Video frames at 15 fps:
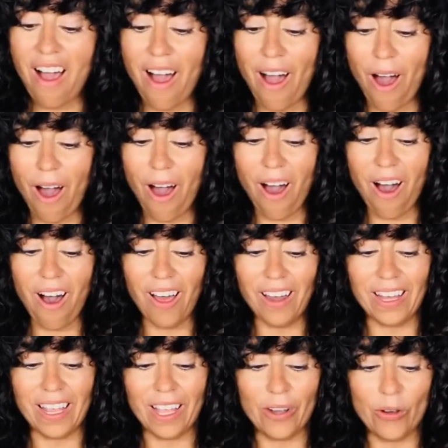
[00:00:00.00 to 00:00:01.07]

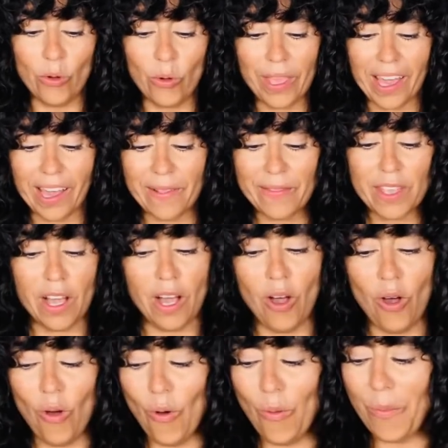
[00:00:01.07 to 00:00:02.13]
Hallelujah.
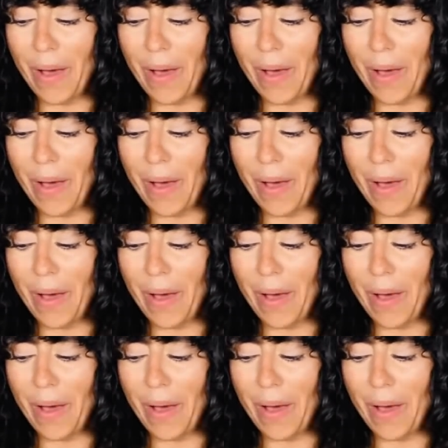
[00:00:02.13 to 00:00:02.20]
Oh